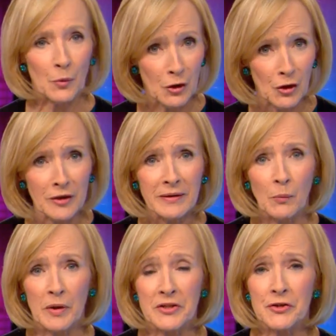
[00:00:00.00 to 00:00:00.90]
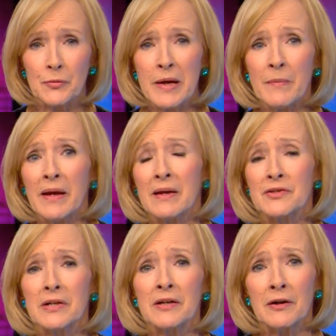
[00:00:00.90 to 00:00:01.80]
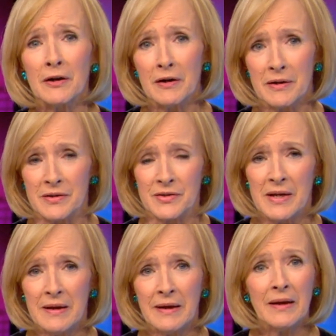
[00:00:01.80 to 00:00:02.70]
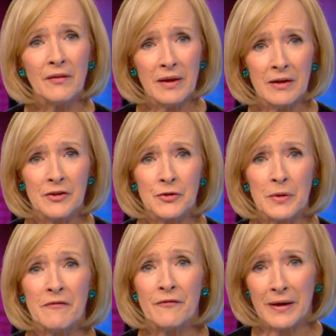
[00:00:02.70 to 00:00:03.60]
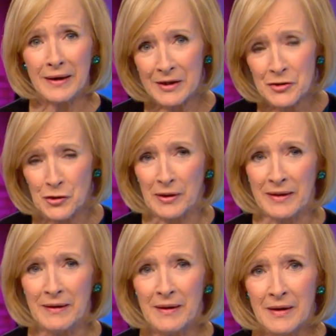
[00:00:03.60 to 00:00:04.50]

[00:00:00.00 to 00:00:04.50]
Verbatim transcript: looked at what streaming has done to artists and the industry financially.